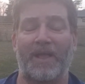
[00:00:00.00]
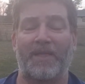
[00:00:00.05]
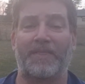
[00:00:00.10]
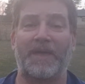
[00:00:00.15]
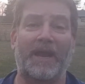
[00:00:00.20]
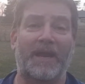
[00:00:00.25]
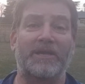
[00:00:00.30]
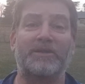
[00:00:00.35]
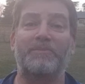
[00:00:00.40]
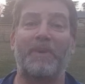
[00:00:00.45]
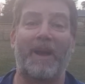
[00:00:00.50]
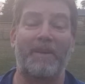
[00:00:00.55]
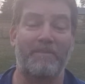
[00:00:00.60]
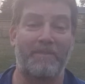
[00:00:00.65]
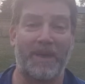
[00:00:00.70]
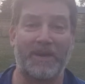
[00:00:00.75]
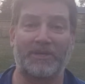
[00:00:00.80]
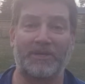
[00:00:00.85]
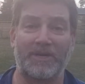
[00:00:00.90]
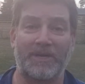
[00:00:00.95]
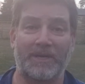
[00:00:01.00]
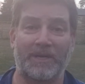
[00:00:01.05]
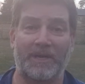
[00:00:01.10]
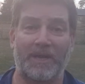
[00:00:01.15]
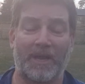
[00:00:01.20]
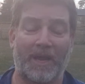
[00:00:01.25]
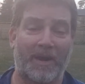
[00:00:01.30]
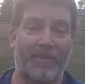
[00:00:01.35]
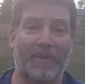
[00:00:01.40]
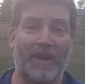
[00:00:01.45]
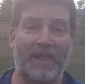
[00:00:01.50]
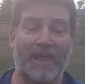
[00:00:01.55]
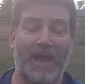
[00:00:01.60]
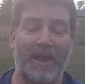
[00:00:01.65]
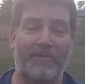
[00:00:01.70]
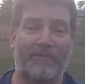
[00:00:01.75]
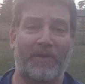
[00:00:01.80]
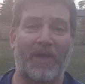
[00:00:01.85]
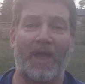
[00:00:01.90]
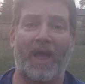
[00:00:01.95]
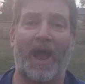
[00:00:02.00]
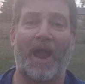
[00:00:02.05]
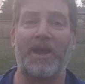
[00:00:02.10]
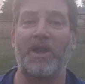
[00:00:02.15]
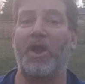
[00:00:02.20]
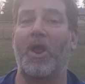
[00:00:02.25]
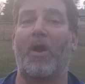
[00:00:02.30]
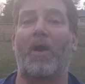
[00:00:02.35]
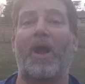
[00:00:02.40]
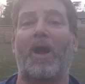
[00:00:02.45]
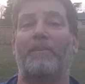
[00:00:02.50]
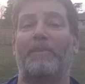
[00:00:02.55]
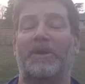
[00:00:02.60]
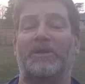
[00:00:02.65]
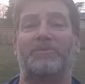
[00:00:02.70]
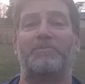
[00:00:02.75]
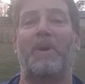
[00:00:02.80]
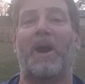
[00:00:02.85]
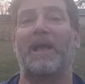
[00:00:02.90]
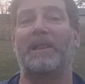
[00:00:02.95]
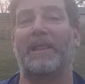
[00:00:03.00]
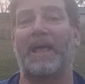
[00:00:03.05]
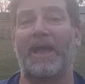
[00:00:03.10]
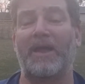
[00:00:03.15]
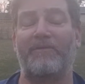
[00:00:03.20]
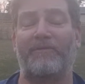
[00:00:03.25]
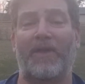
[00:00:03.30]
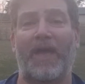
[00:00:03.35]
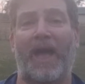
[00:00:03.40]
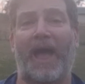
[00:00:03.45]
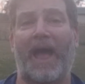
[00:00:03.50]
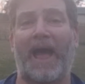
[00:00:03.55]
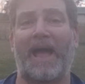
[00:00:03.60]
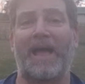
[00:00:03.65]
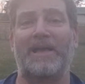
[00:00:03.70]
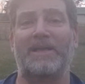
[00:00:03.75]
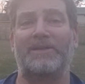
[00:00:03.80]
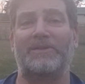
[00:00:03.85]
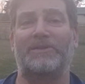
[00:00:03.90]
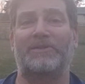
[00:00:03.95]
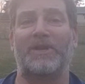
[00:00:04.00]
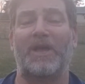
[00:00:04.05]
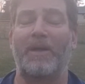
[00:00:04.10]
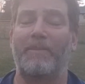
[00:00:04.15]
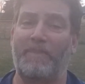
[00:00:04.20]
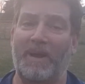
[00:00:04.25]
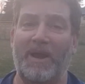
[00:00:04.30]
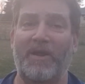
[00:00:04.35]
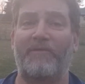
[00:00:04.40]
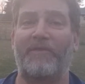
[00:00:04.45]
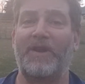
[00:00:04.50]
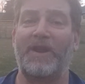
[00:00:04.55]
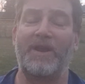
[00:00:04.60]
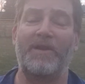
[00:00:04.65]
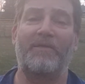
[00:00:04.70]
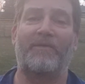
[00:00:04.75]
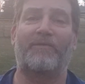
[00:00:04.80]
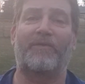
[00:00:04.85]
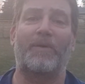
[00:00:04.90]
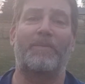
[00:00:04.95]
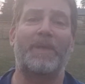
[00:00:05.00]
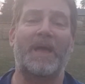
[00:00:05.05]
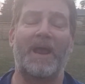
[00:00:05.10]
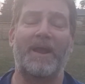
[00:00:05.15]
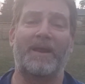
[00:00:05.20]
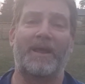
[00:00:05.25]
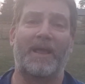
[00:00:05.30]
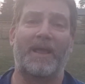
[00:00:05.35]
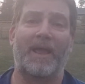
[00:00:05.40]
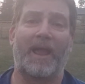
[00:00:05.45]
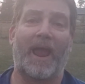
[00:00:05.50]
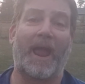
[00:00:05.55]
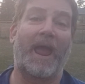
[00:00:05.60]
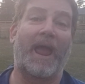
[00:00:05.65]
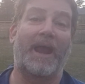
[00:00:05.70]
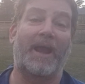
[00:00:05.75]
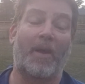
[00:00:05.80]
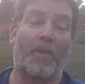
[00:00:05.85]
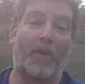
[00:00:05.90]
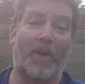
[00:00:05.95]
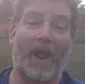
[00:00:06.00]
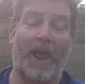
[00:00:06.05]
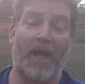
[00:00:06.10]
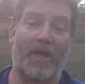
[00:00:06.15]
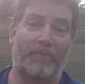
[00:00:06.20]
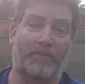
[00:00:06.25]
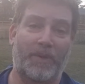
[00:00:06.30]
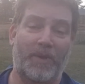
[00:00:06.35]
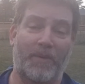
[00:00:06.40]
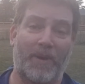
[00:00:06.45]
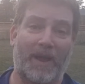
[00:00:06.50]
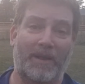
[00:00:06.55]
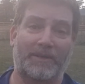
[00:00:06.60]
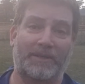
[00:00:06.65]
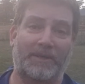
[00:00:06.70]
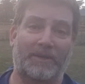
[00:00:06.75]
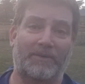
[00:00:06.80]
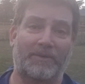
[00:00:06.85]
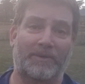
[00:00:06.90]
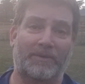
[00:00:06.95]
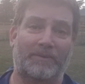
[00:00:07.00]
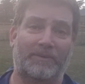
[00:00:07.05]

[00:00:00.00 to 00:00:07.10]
That is my mission in my life. I know how much my life has benefited from that, and I want to help you out too.